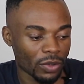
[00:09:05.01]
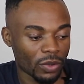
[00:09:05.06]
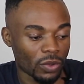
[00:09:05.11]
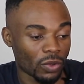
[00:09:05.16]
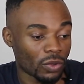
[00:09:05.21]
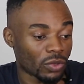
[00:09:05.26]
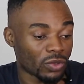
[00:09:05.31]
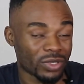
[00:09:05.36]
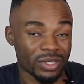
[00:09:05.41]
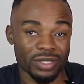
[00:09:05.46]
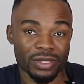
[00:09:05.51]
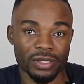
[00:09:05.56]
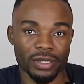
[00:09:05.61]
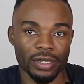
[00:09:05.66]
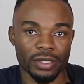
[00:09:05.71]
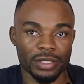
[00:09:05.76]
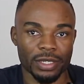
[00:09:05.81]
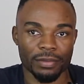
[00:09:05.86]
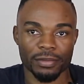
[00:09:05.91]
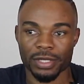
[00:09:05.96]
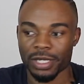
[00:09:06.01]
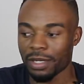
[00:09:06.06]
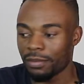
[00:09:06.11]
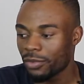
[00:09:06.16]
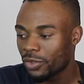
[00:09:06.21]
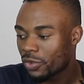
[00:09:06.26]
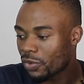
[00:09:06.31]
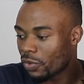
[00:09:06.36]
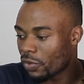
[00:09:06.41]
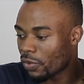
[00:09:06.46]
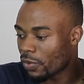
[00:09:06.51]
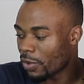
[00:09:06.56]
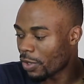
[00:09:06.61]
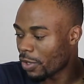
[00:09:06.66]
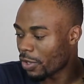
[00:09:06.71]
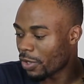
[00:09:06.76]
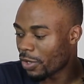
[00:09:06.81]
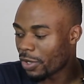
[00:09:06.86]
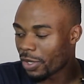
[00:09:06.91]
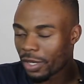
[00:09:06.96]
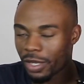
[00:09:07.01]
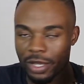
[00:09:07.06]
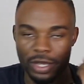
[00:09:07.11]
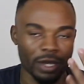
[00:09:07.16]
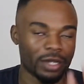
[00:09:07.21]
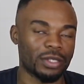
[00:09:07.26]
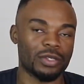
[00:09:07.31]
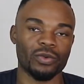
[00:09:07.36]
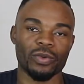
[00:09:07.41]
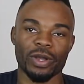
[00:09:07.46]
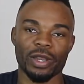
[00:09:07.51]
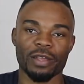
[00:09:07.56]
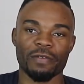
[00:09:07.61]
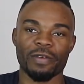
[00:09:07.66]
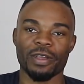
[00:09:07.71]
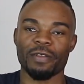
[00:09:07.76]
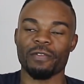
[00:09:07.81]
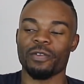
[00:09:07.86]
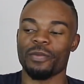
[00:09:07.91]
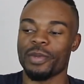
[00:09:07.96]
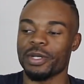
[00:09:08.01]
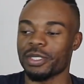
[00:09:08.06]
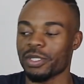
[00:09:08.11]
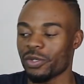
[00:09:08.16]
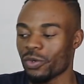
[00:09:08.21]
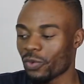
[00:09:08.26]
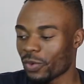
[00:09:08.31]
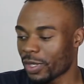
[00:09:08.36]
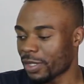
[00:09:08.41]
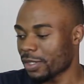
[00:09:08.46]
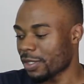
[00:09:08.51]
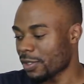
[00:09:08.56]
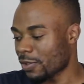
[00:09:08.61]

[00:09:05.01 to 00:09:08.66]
or take some time to get to whatever information you want.